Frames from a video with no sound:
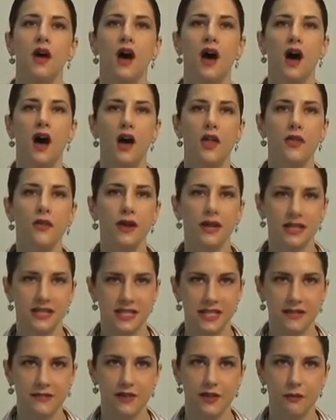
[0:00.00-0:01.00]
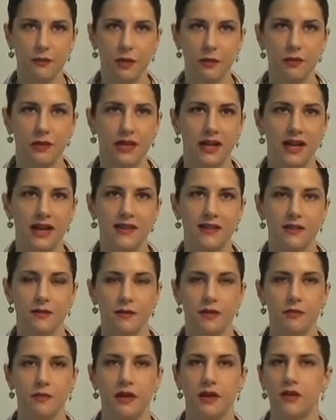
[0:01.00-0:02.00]
Other activities people ask
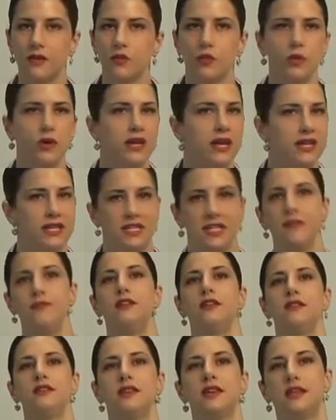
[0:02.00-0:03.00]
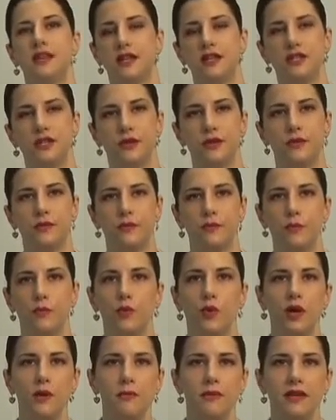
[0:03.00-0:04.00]
me about is, what activities can I do?
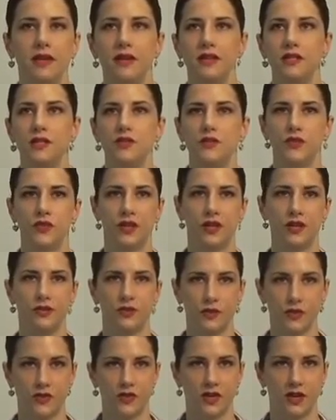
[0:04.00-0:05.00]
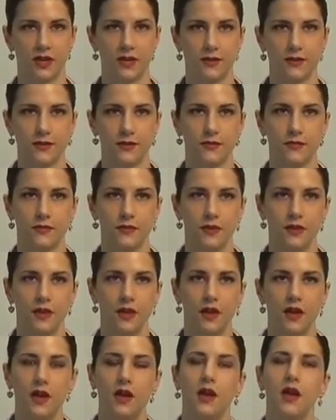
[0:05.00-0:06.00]
What may I do for exercise?
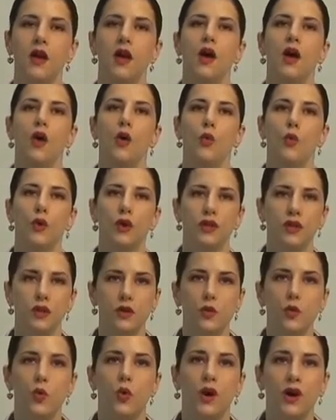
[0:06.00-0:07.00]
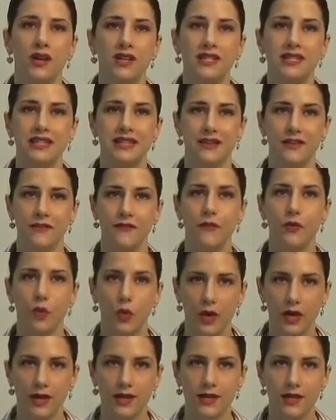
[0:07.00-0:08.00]
What you want to
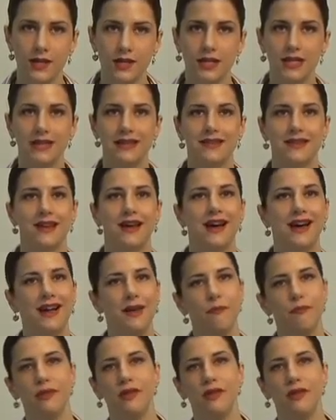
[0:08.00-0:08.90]
avoid is high